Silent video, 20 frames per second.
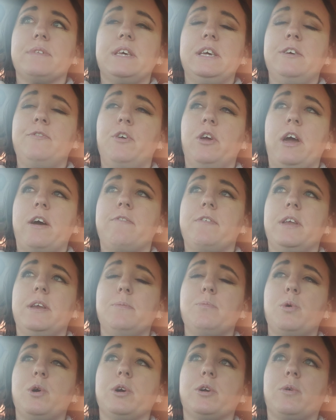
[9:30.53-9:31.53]
if you have any
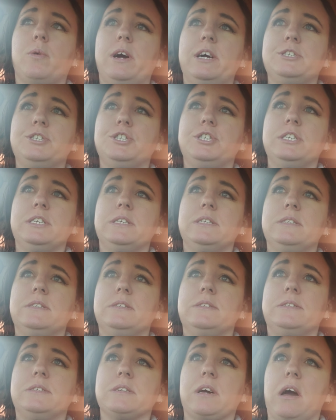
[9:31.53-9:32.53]
more
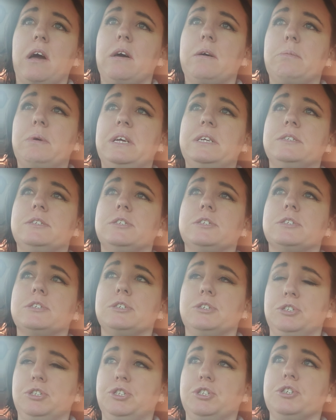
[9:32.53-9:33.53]
questions, comments,
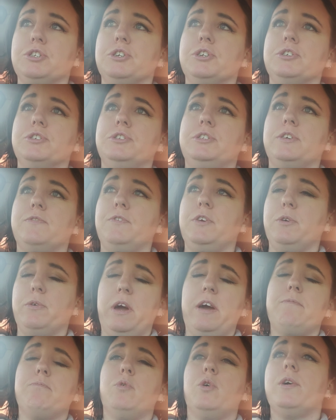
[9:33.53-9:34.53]
concerns, if you
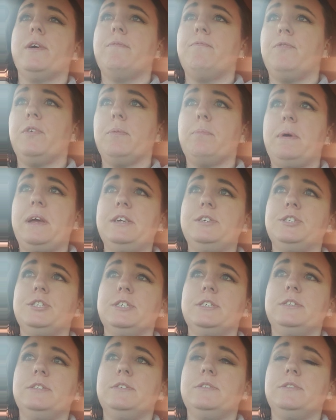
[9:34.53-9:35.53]
have more
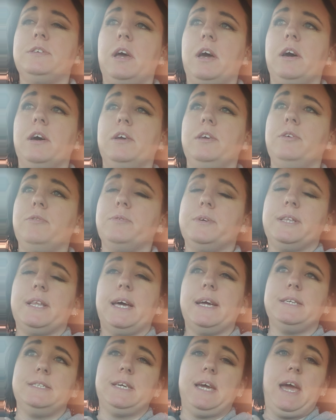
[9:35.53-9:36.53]
information you would
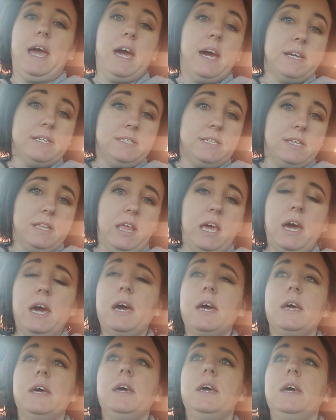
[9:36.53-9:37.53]
like to add to
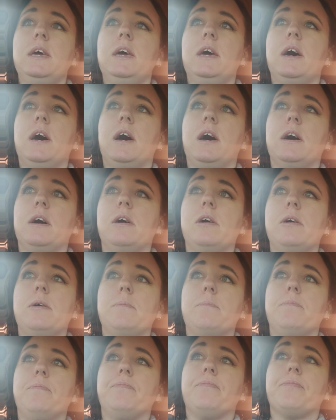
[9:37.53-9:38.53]
that,
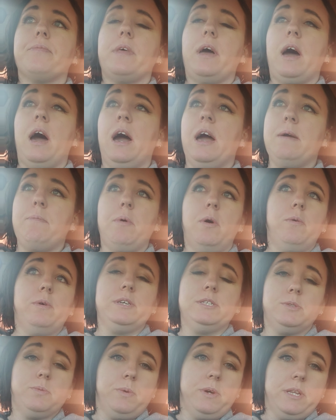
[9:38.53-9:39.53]
I'm
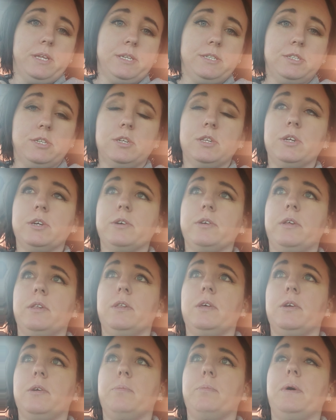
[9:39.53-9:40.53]
always willing to learn a
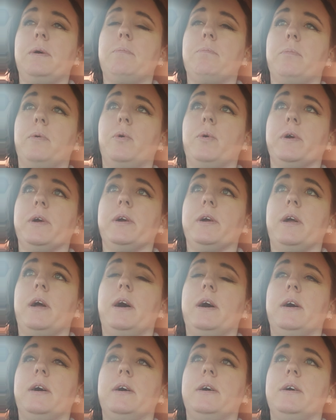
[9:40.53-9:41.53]
little bit more.
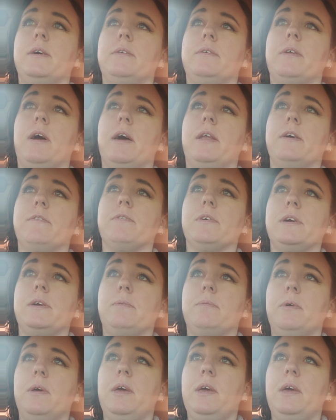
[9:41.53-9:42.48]
Not every